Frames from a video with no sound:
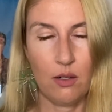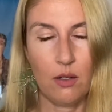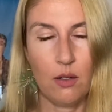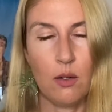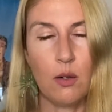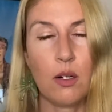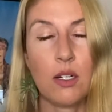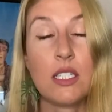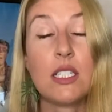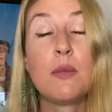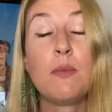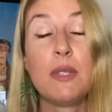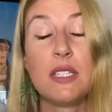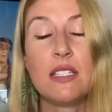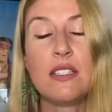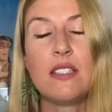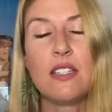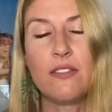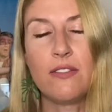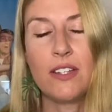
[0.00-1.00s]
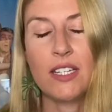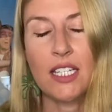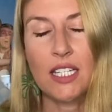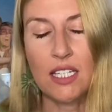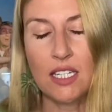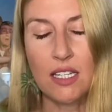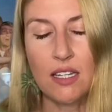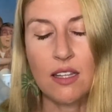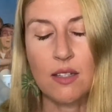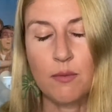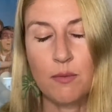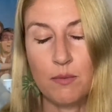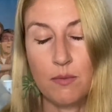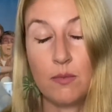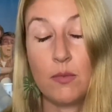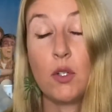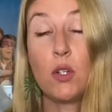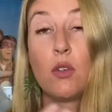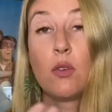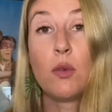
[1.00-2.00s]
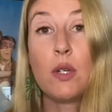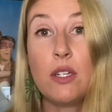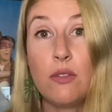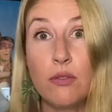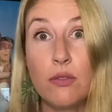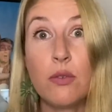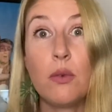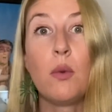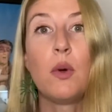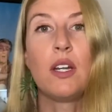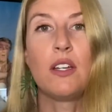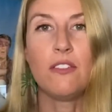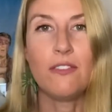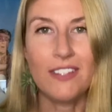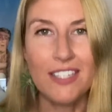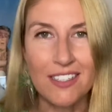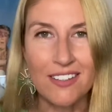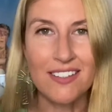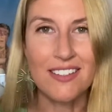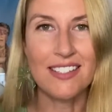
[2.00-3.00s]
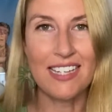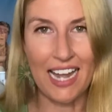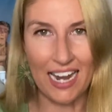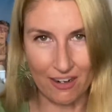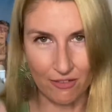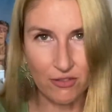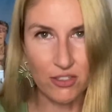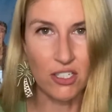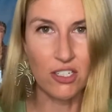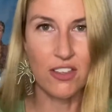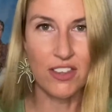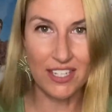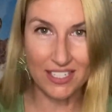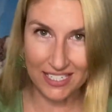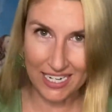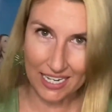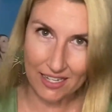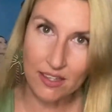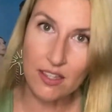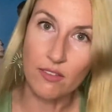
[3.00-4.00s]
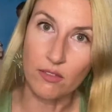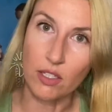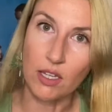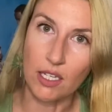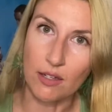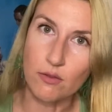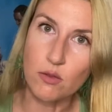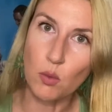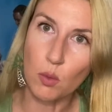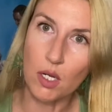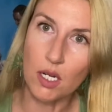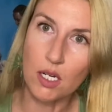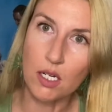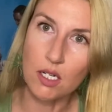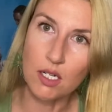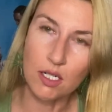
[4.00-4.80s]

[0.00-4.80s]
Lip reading: Or specifically, the grief one feels after the death of a loved one.